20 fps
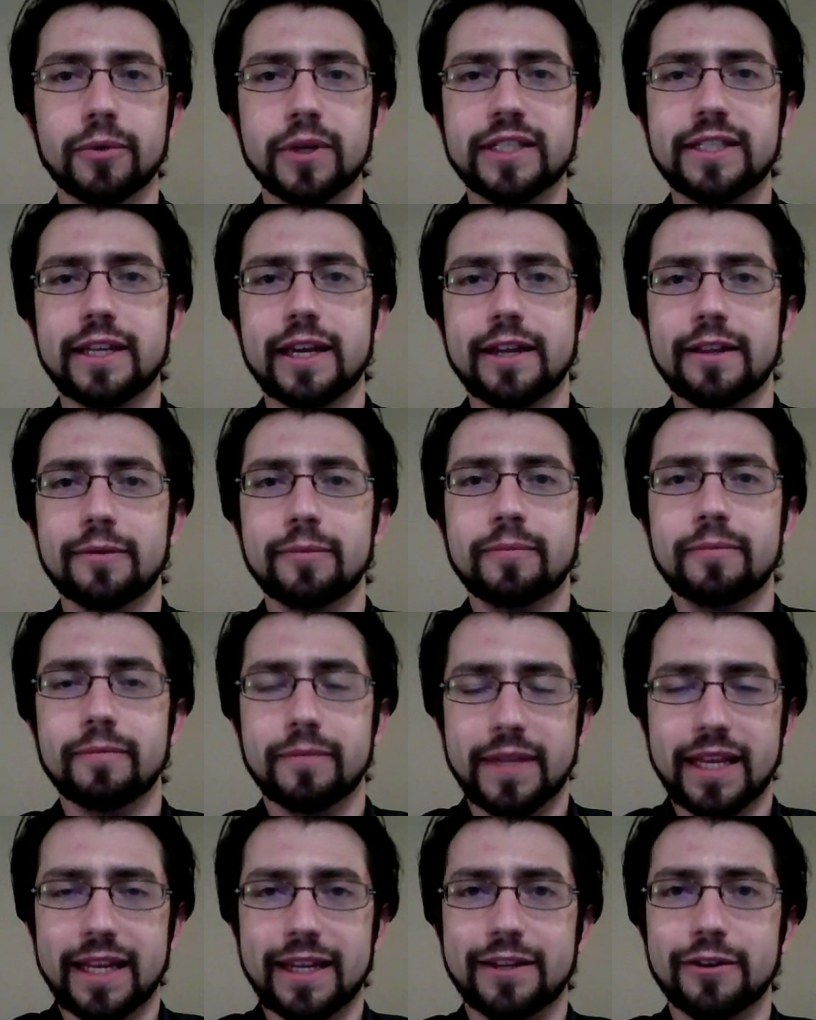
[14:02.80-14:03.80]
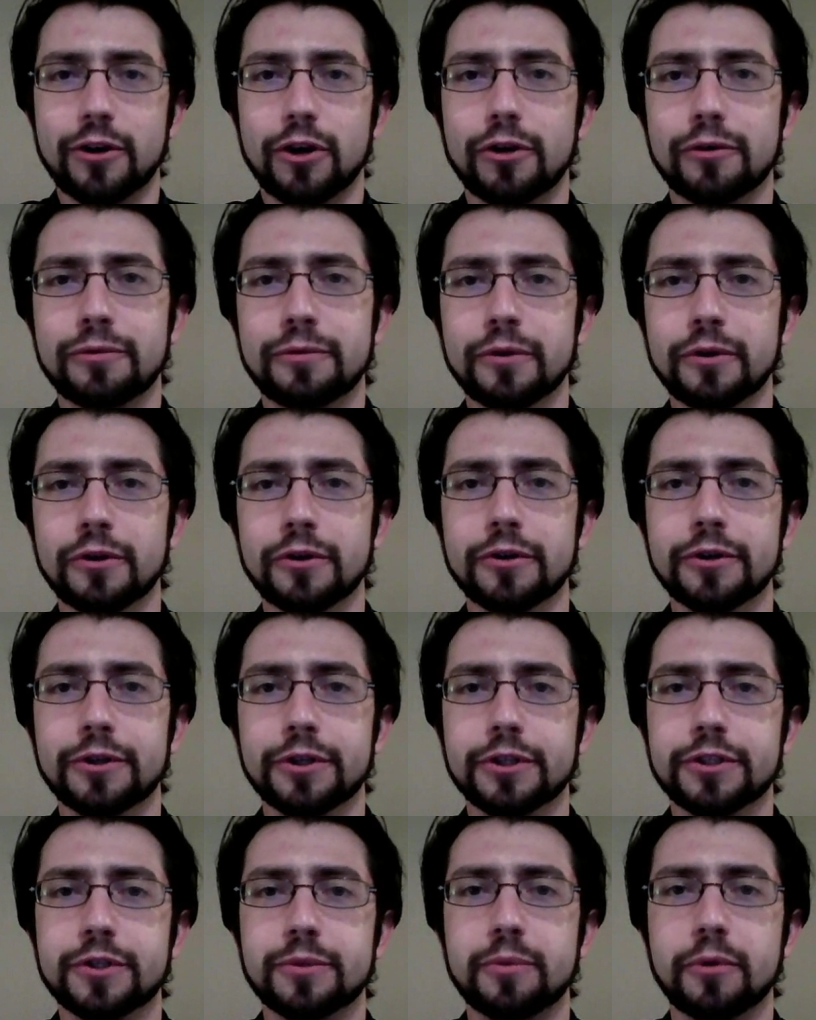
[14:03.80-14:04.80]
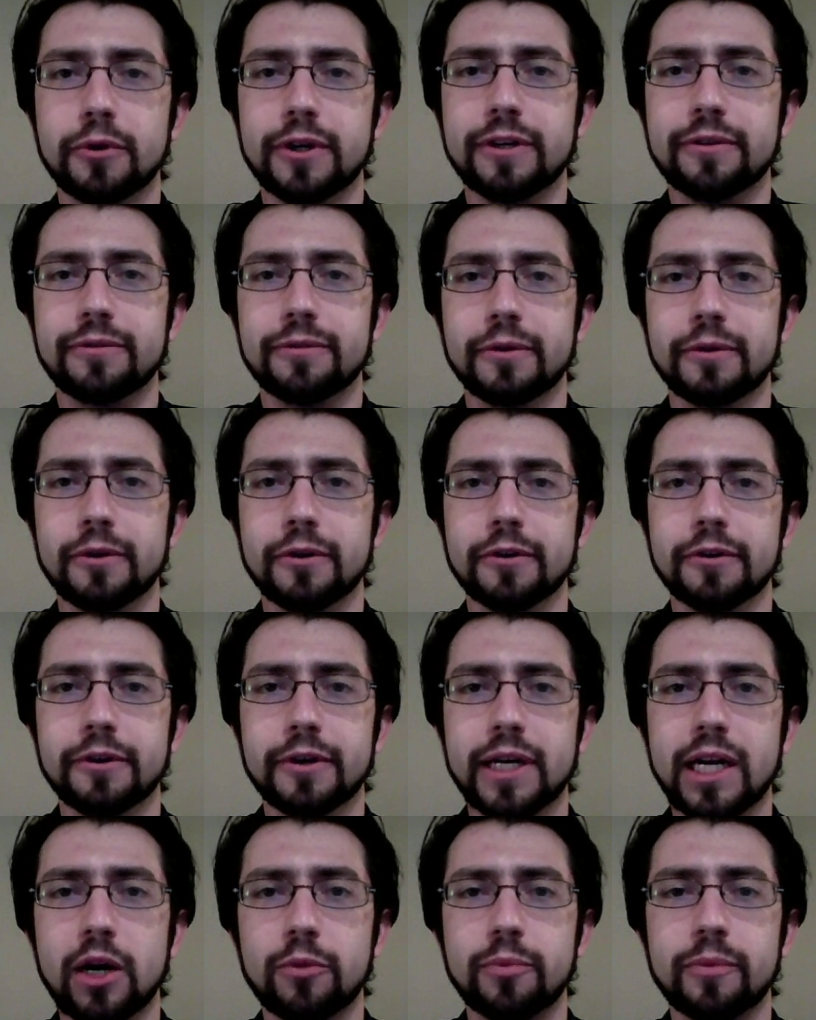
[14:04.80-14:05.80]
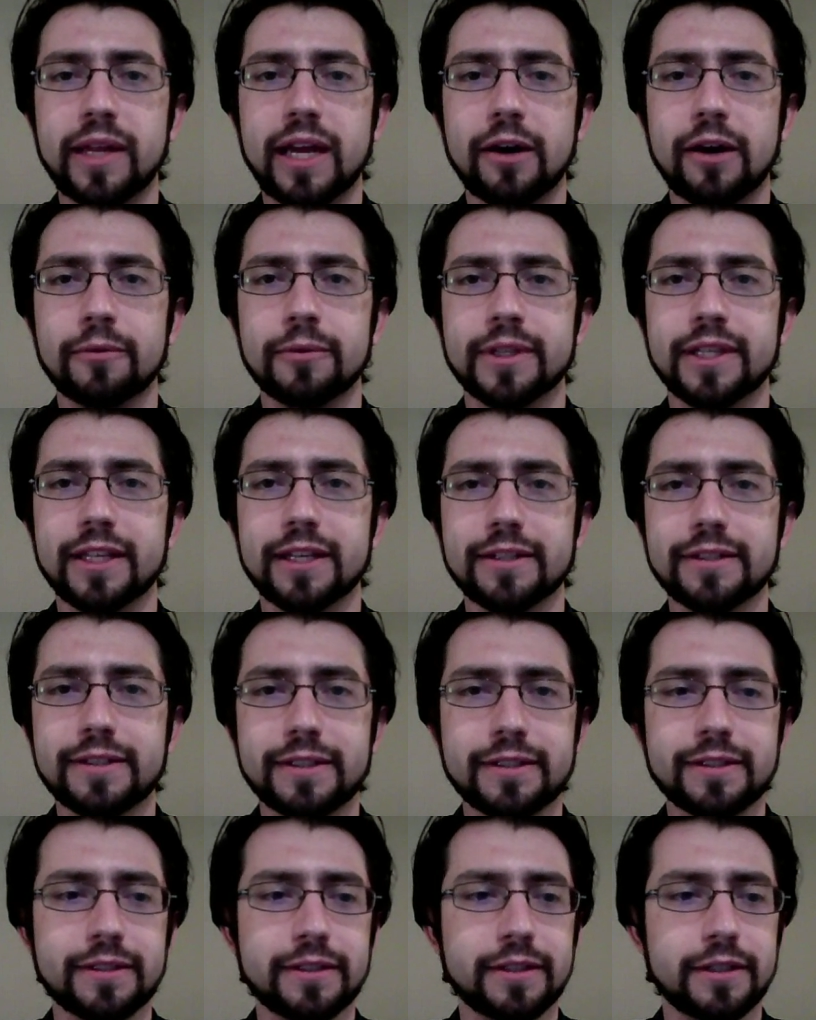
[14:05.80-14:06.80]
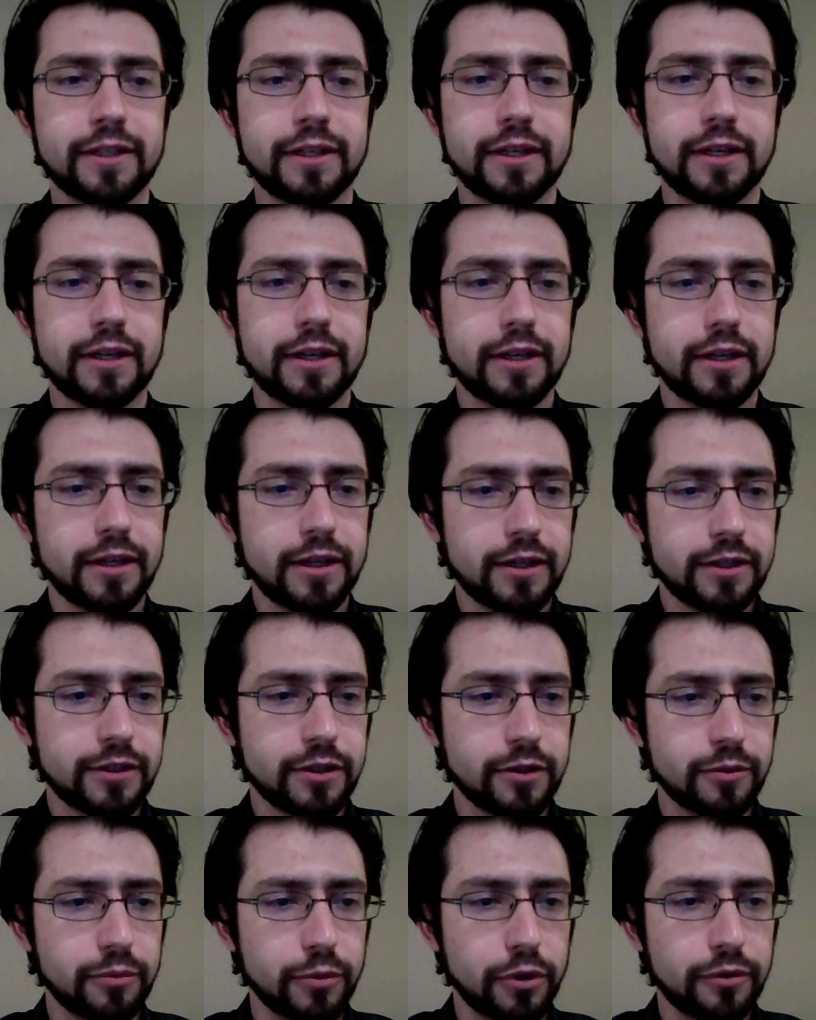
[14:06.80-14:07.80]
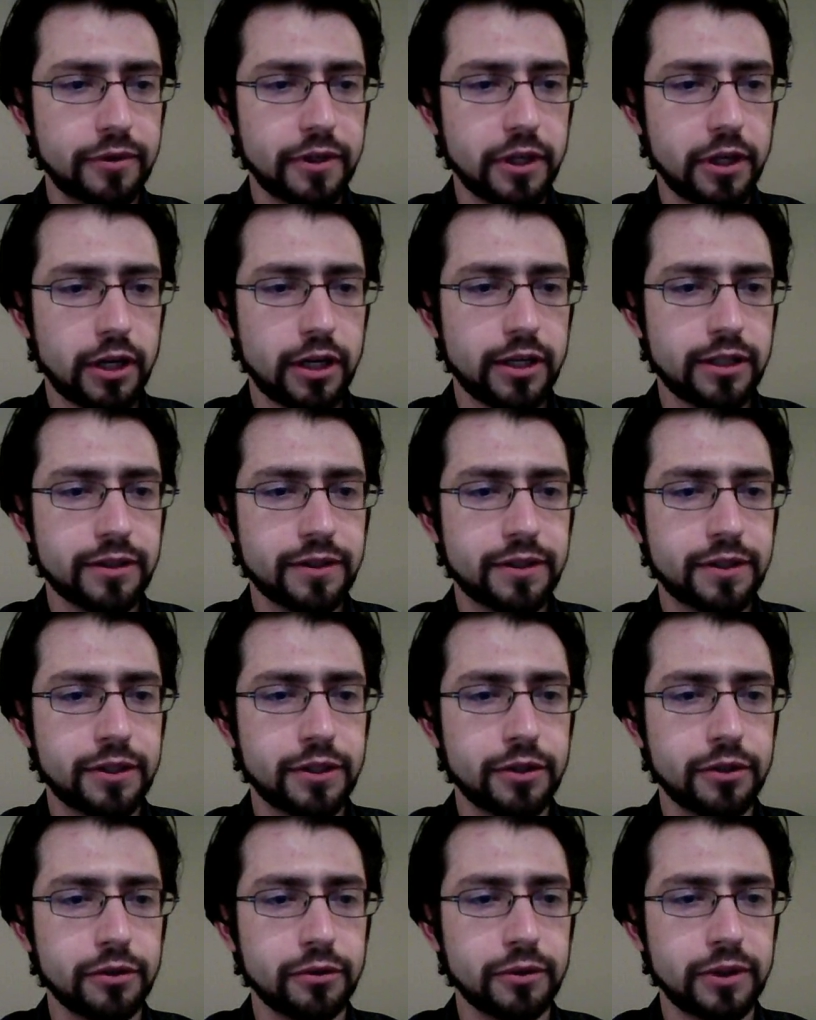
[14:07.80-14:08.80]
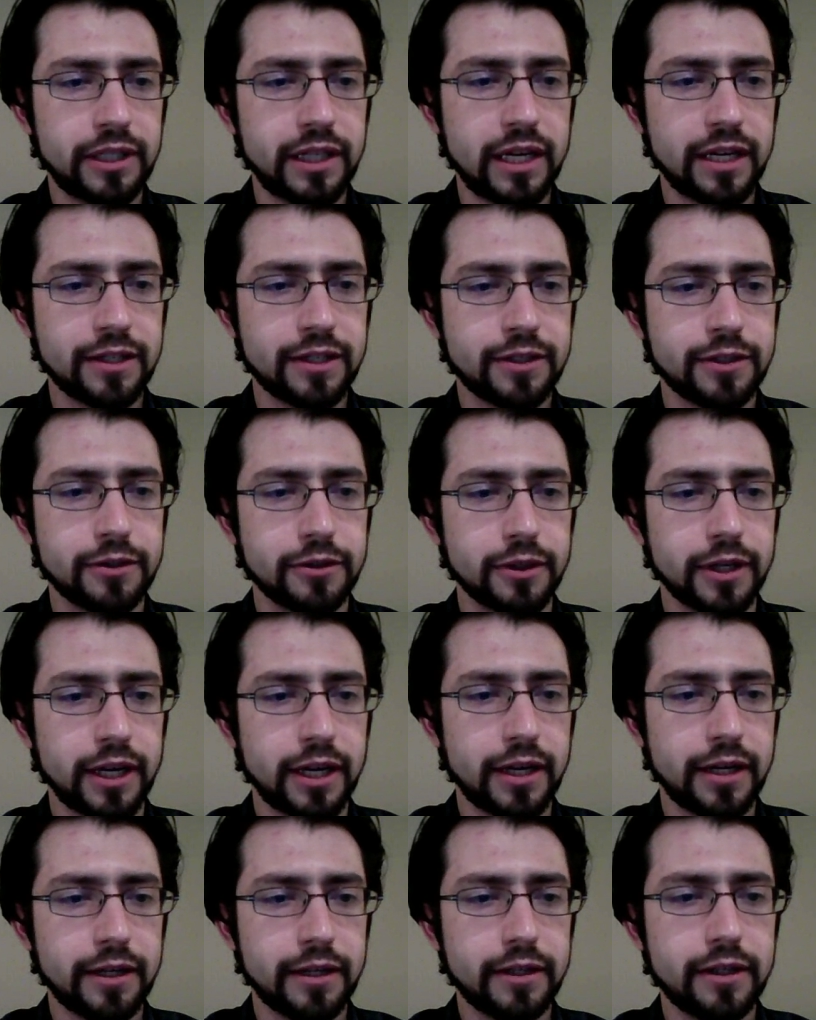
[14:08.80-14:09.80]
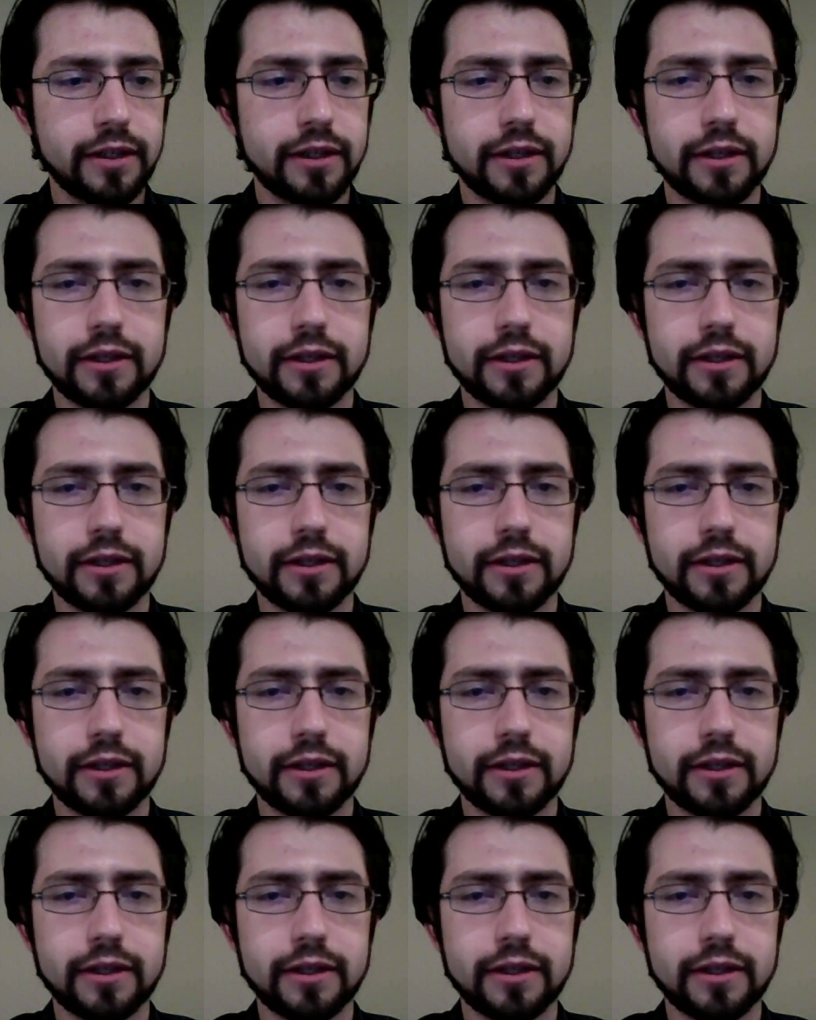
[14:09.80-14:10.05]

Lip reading: once again, thank you all for your support and for helping me out with this. So moving on to yesterday.